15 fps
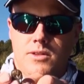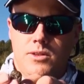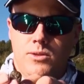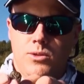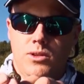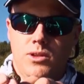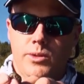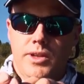
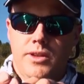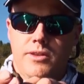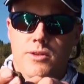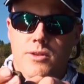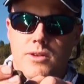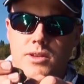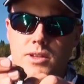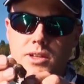All the way
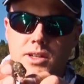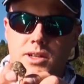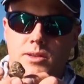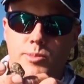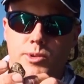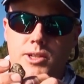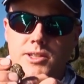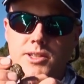through and then
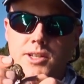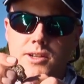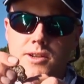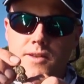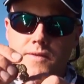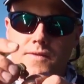out by his head.